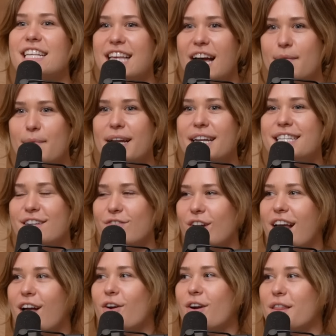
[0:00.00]
Because I'm on a
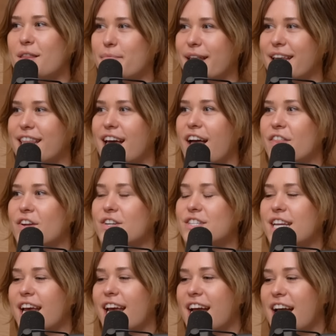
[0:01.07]
different algorithm. Like the other
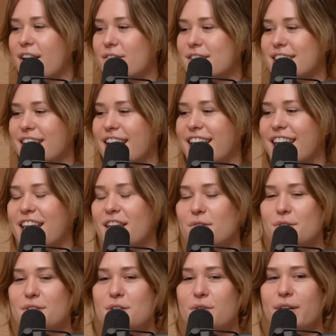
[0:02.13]
day I was like,
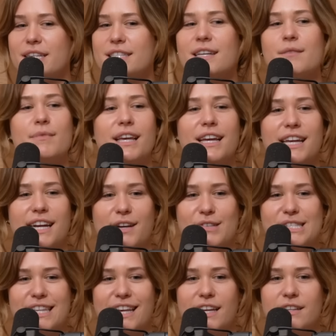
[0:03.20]
Keith was doing something and I
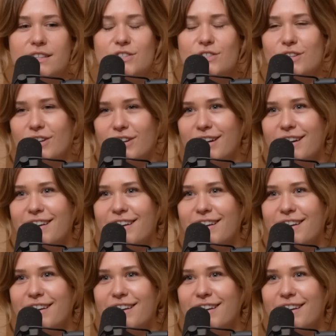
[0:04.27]
was like, sir,